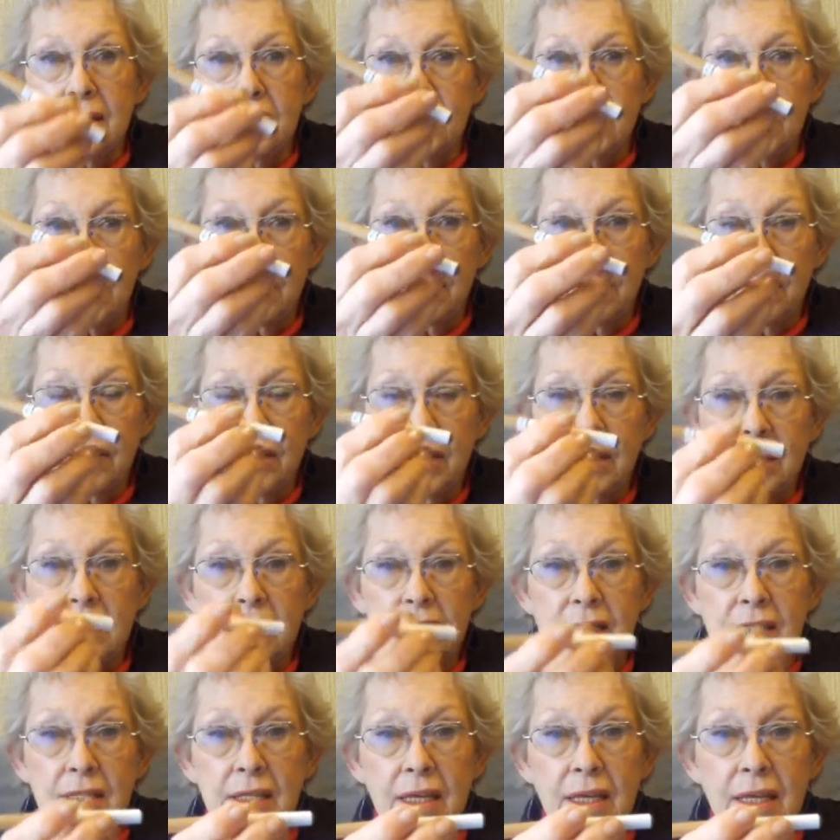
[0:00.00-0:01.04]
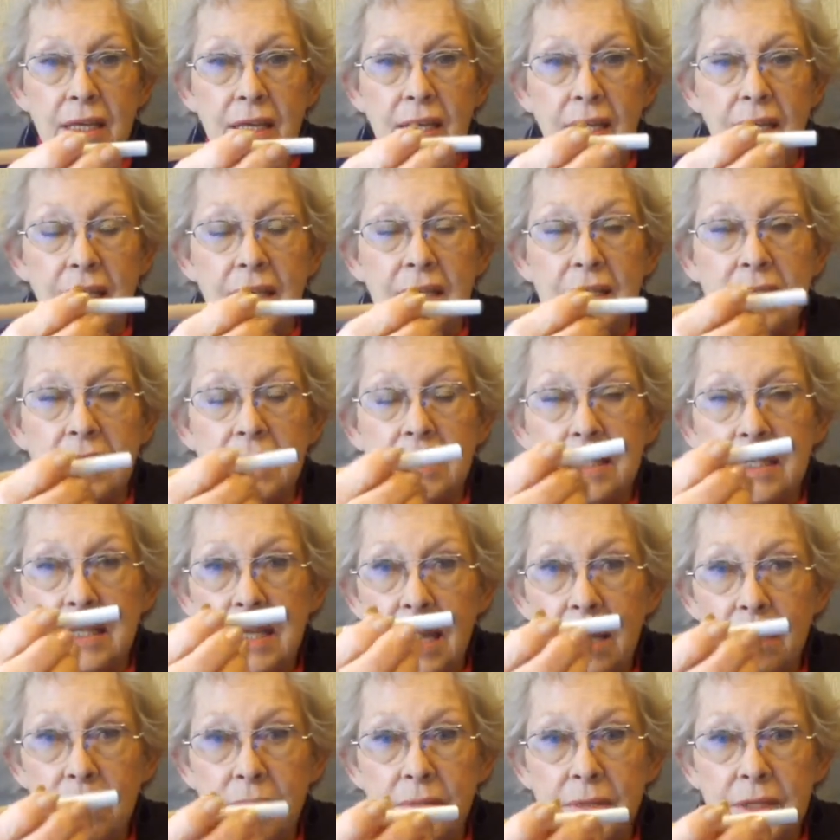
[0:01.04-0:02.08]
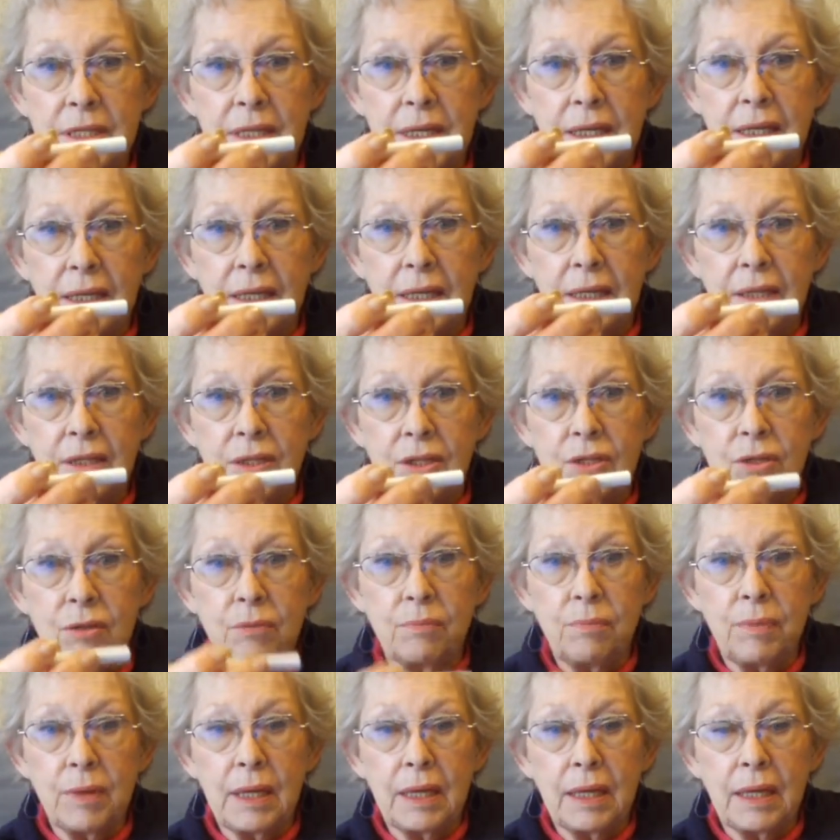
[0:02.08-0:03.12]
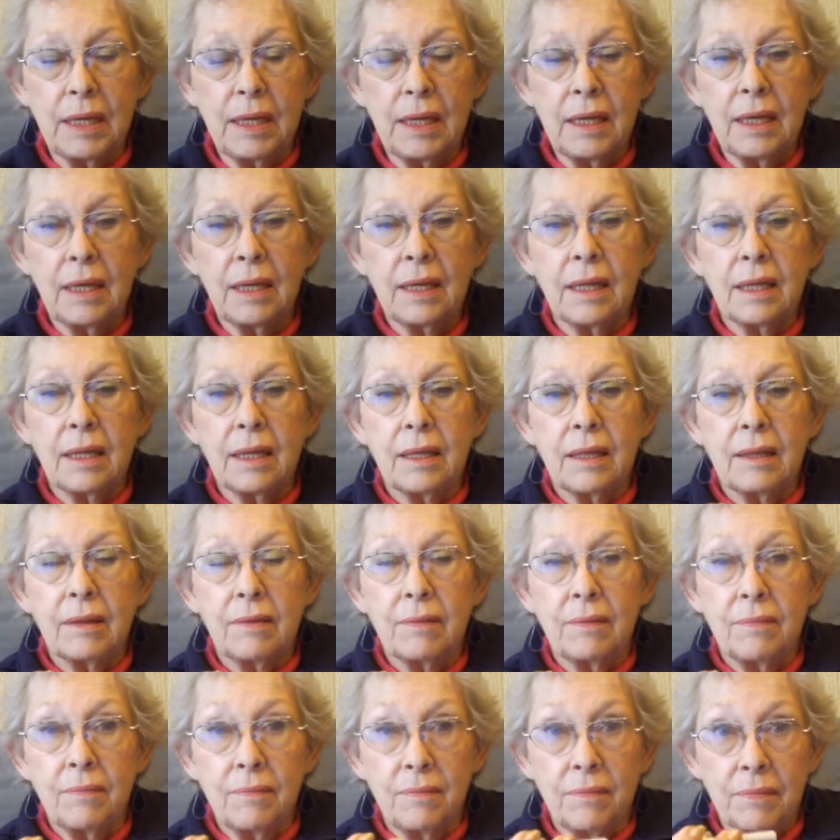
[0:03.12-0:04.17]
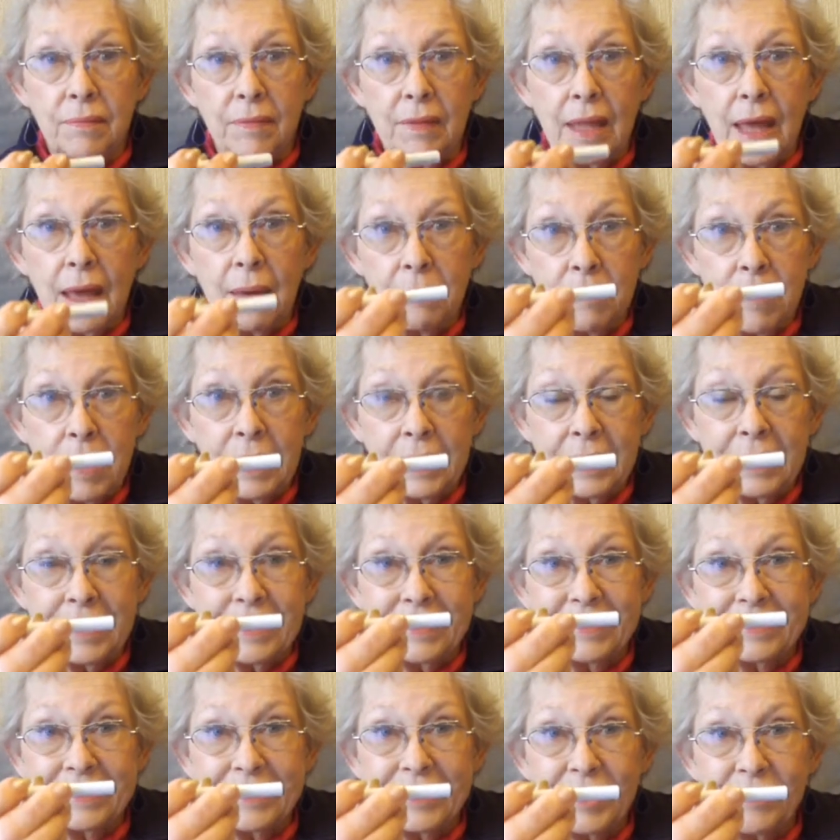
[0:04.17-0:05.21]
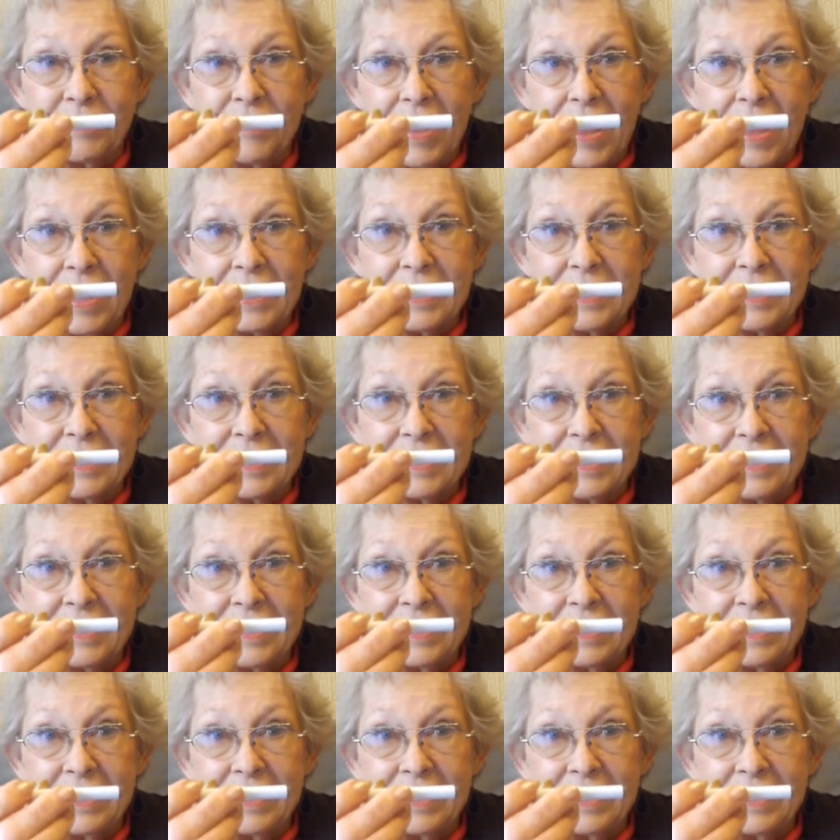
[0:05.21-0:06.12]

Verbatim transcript: So this is attempting to be a medical device.